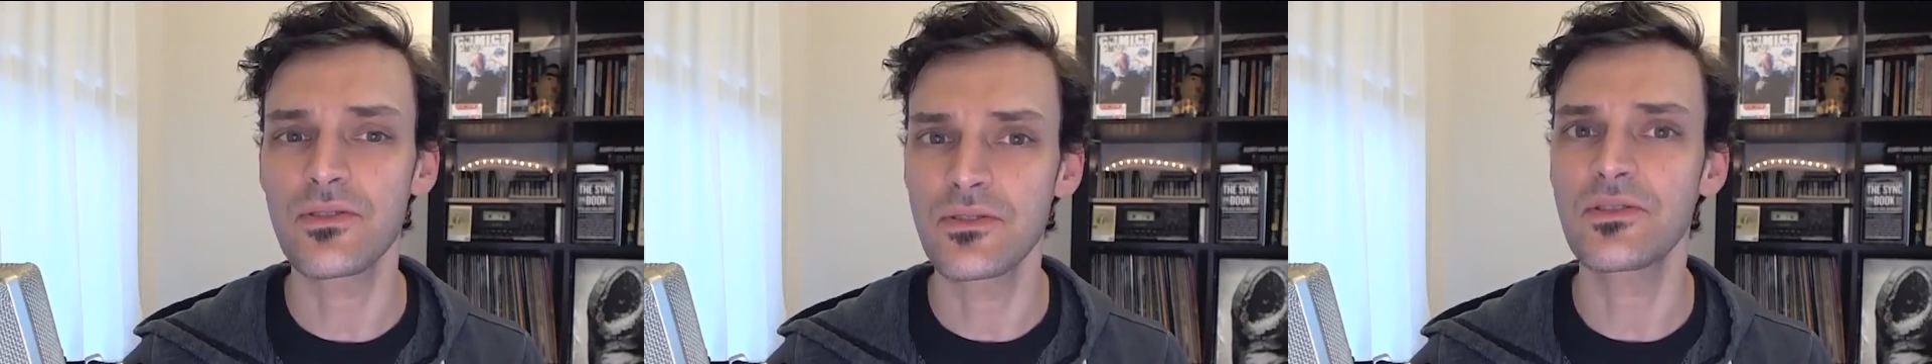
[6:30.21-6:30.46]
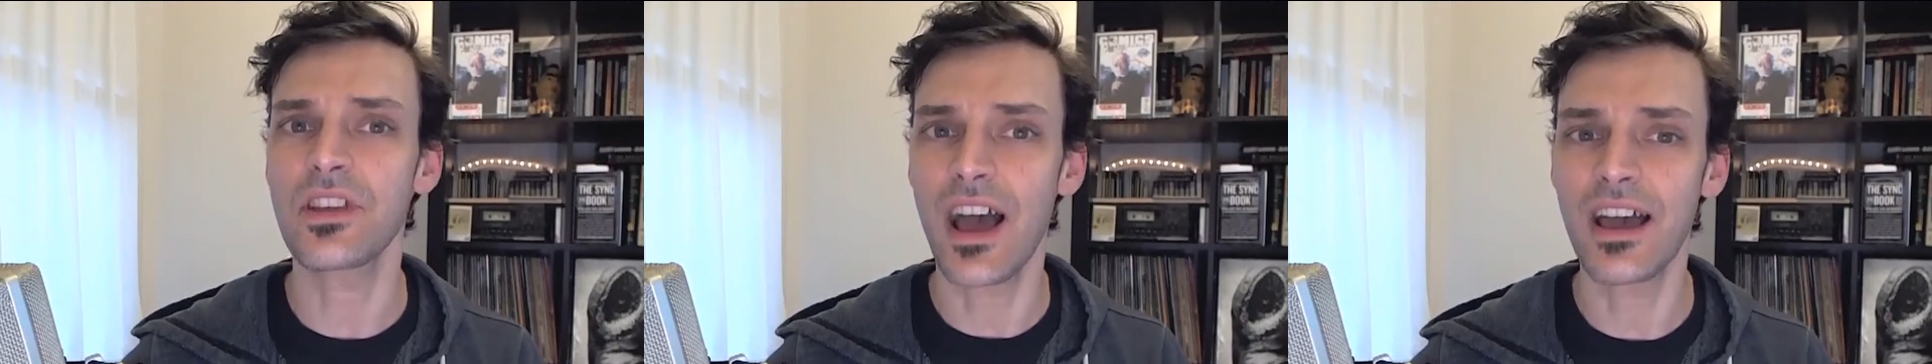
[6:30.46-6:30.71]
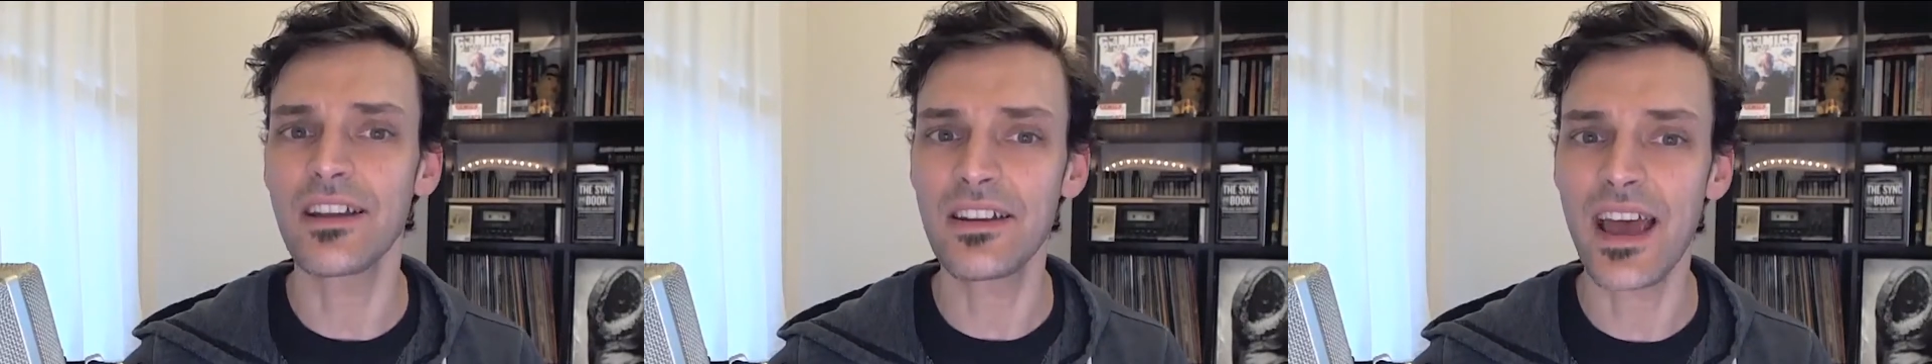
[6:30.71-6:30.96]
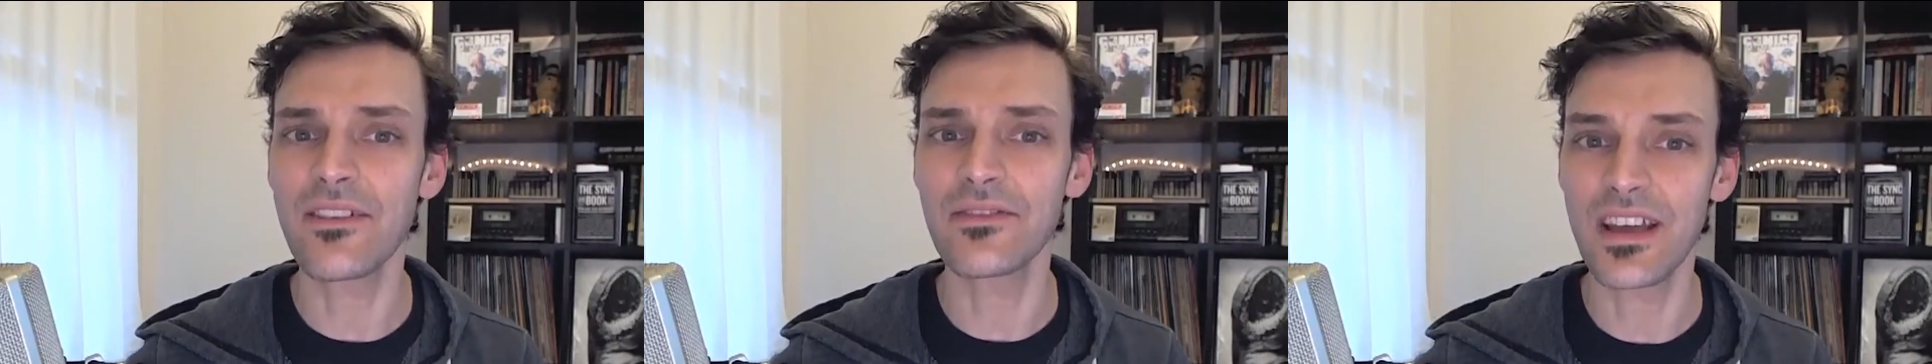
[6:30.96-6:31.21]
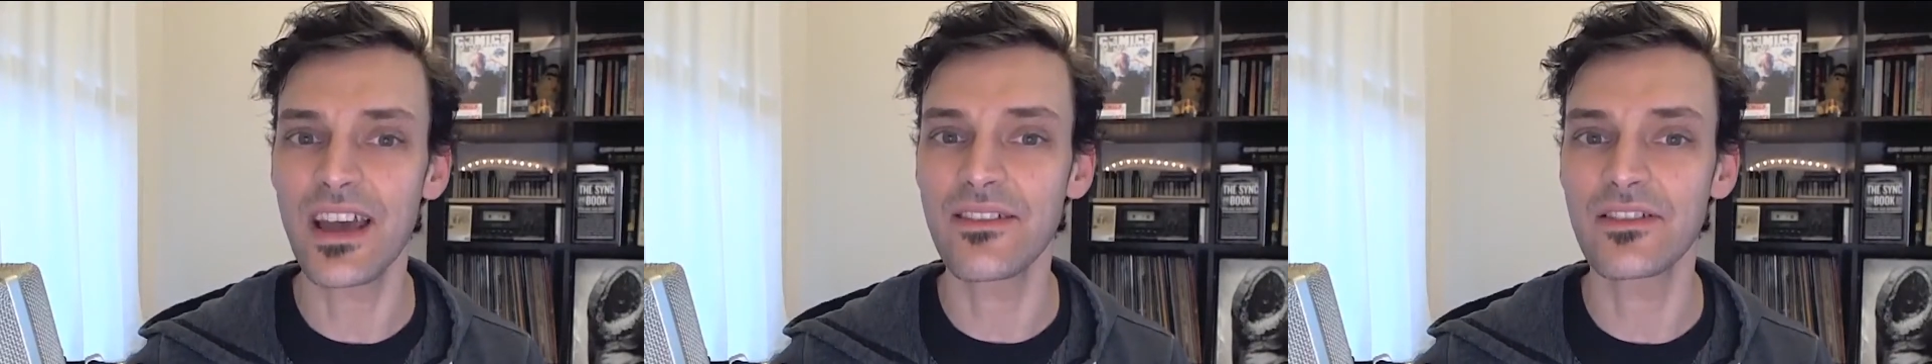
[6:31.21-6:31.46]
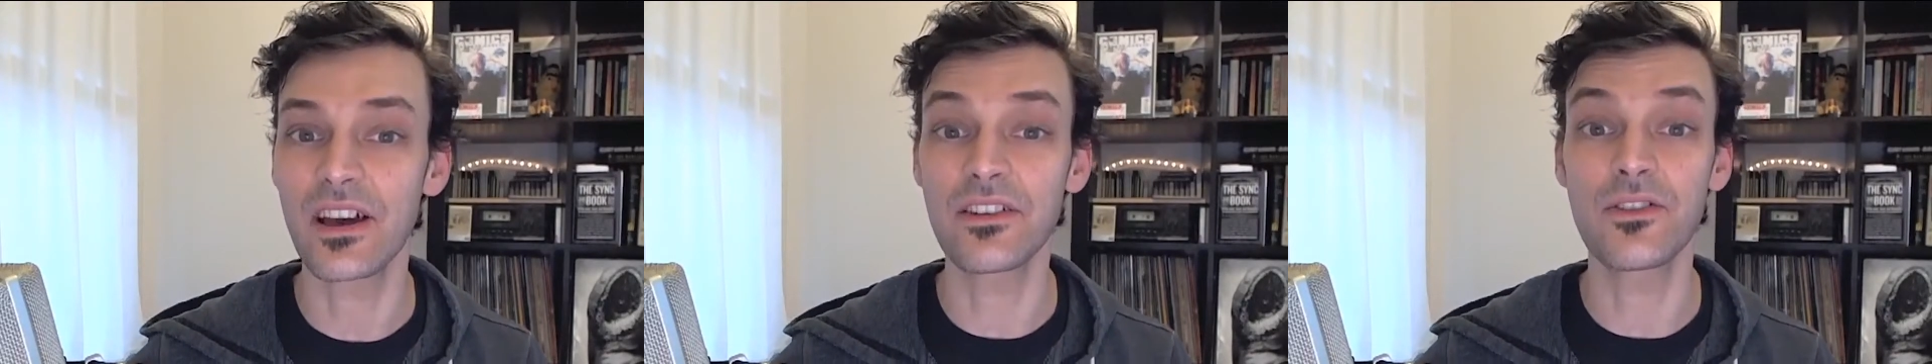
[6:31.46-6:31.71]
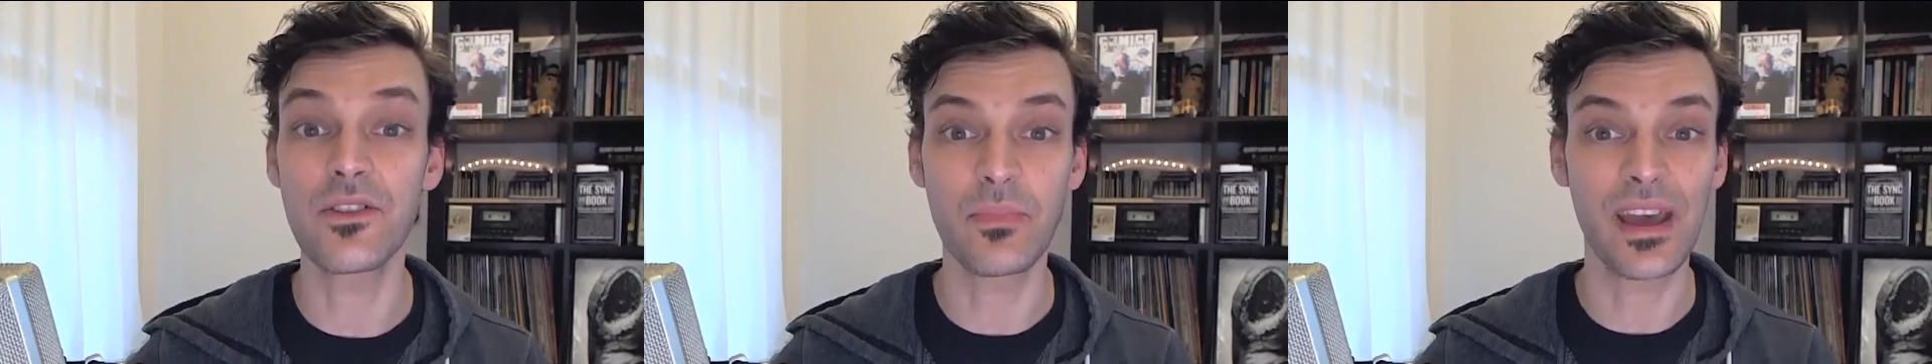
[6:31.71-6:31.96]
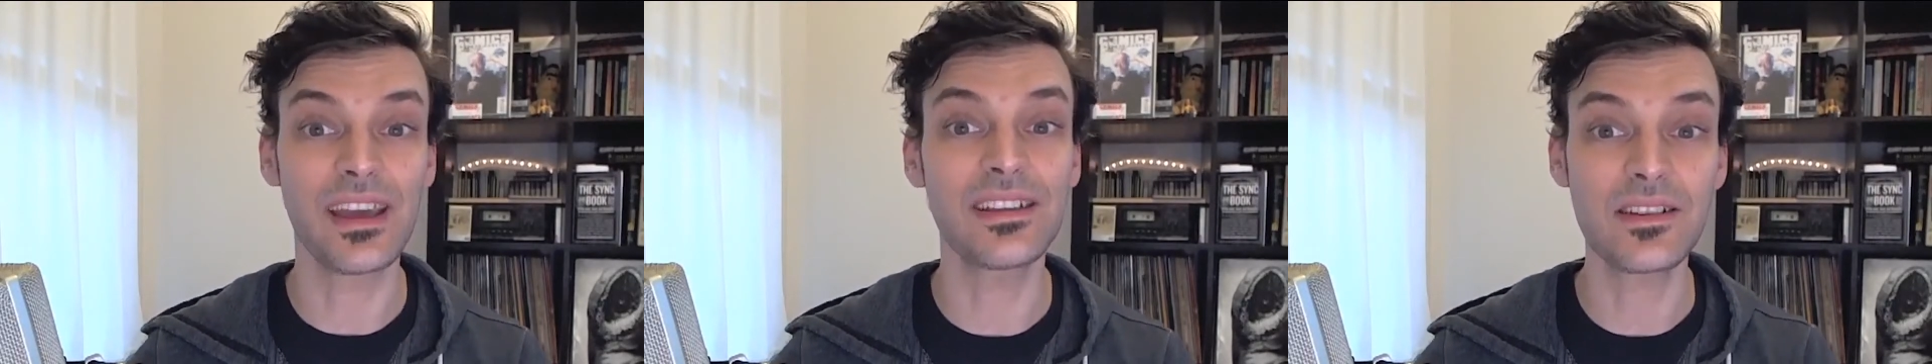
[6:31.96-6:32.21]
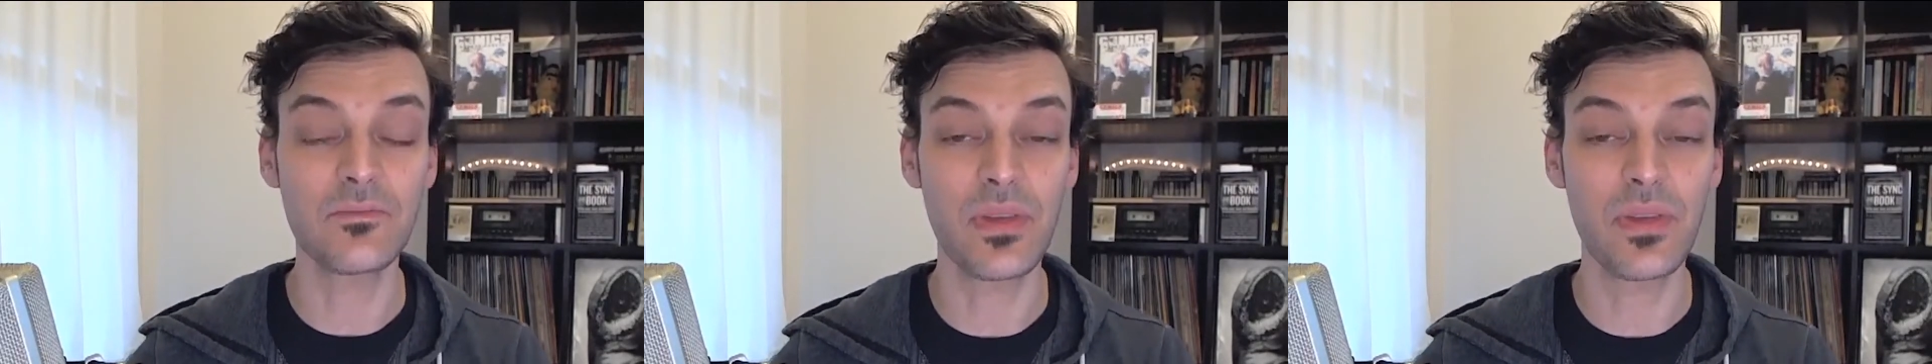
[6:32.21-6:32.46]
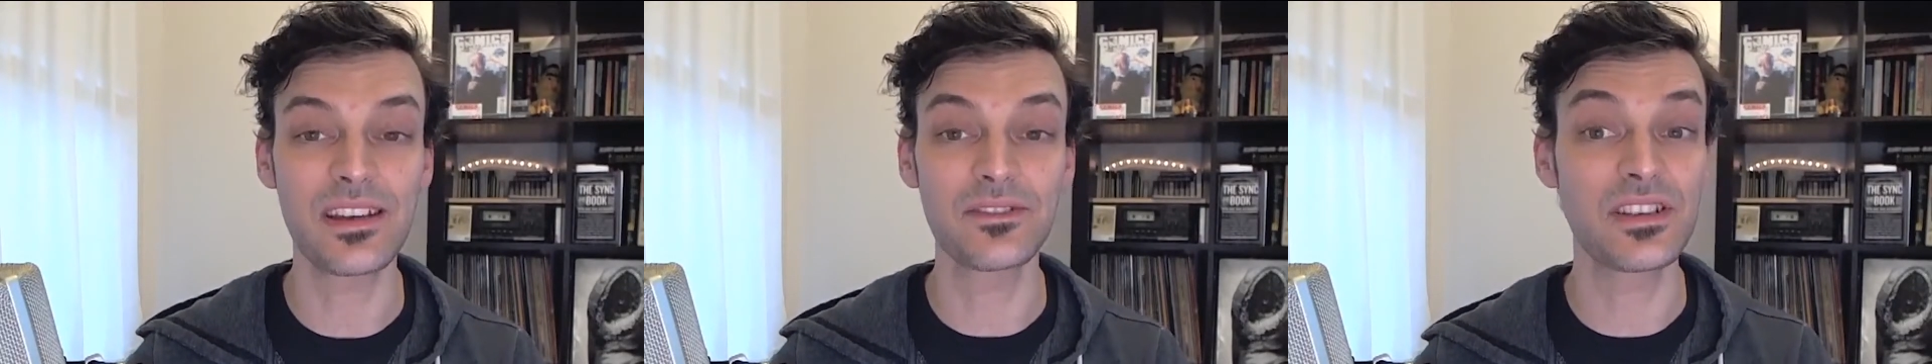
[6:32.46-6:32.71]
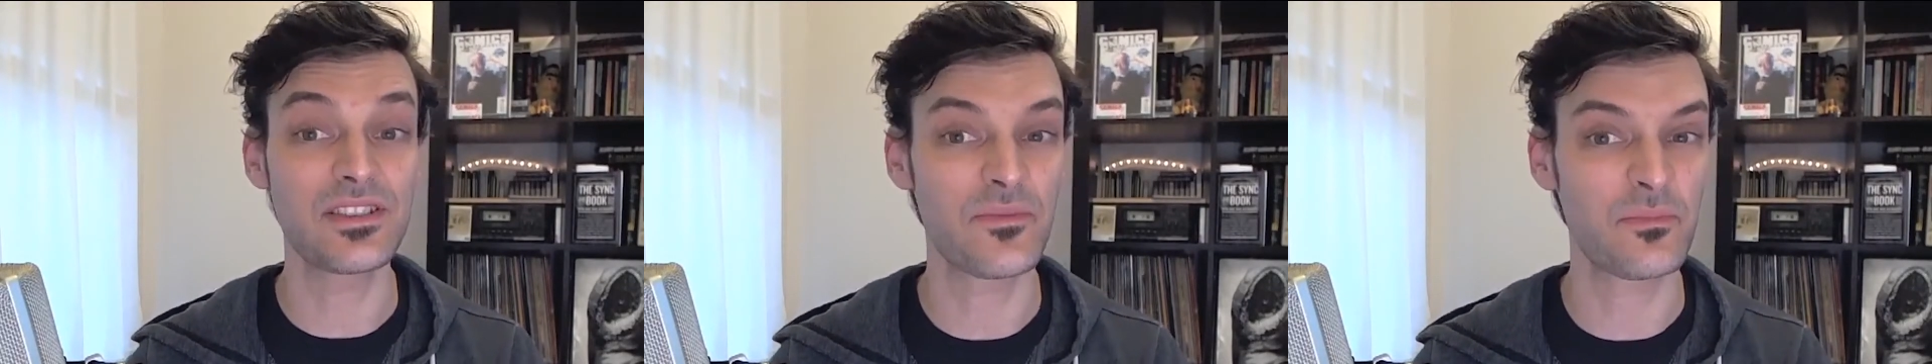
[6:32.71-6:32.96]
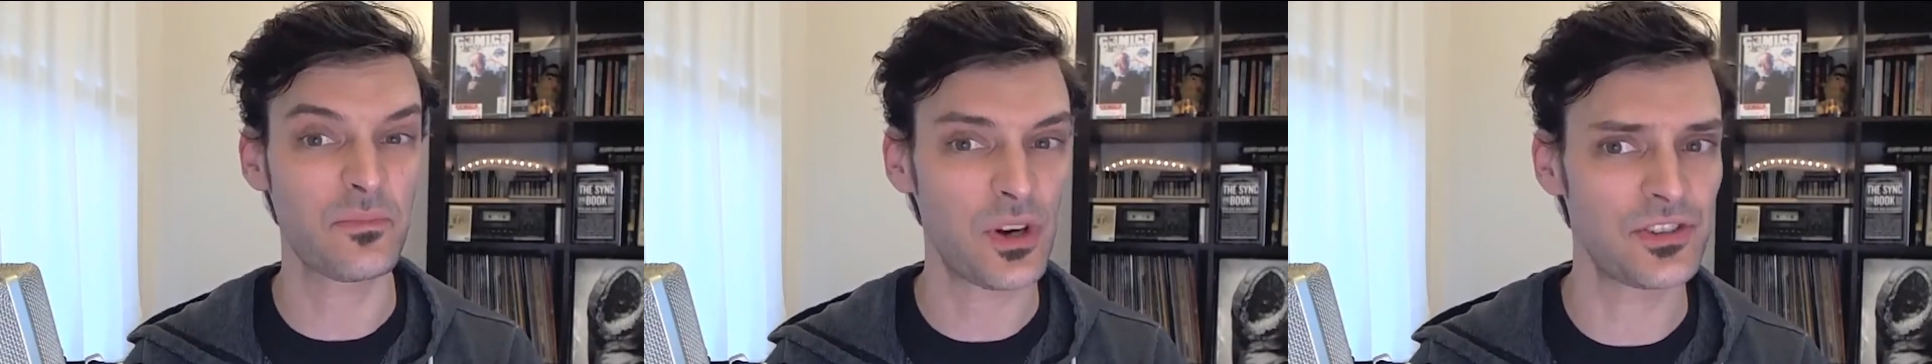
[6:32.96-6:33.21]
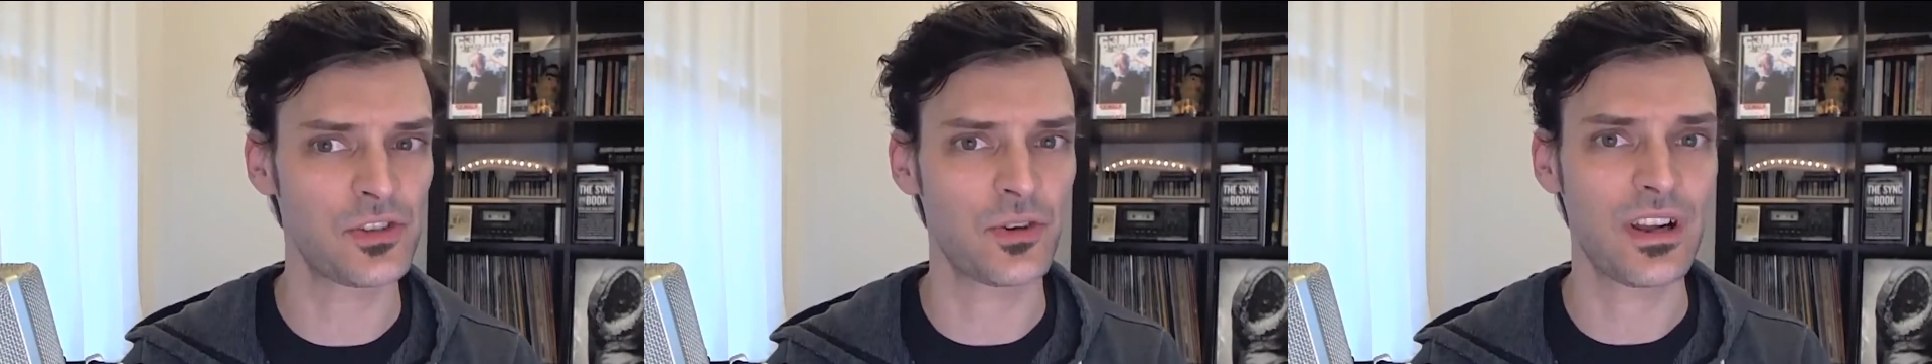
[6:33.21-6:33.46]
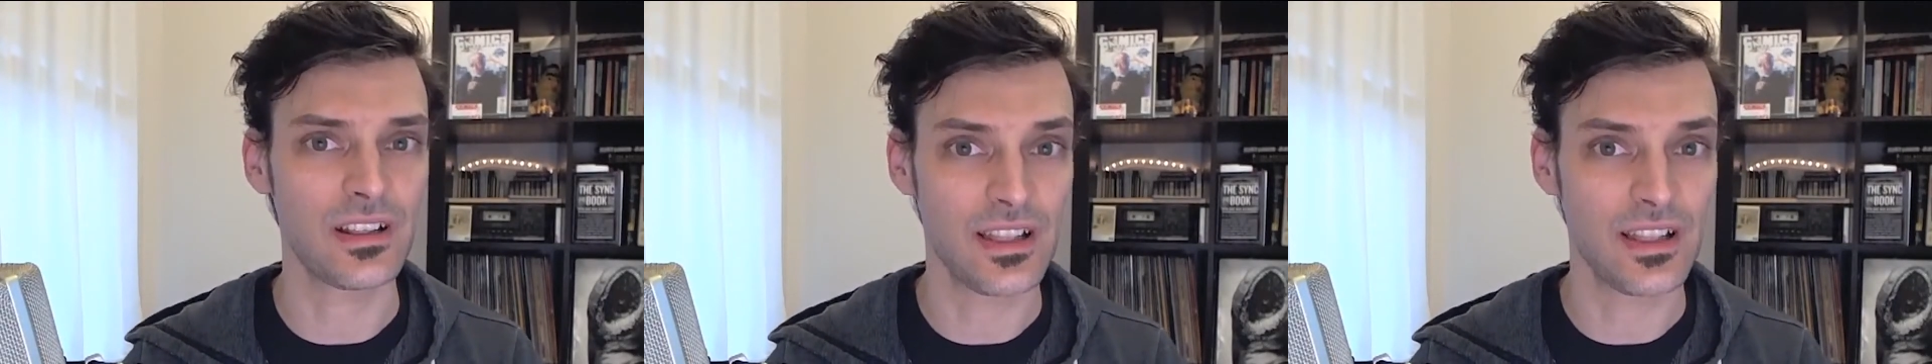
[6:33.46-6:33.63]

you signed an affidavit under the pains and penalties of perjury